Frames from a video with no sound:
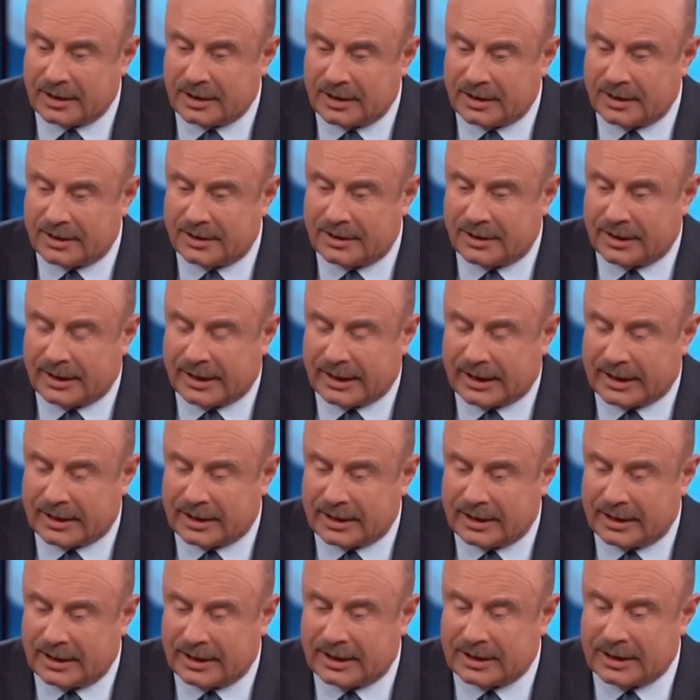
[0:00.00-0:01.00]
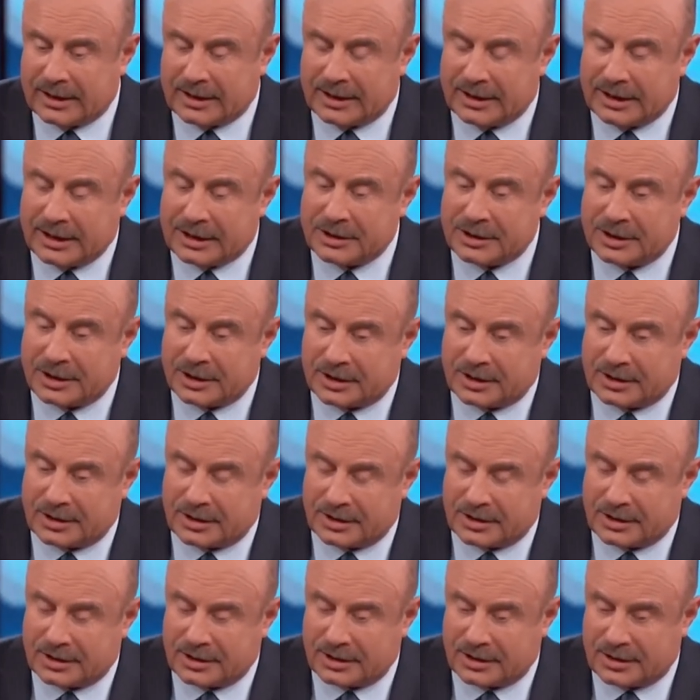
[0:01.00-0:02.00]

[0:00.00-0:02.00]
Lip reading: in addition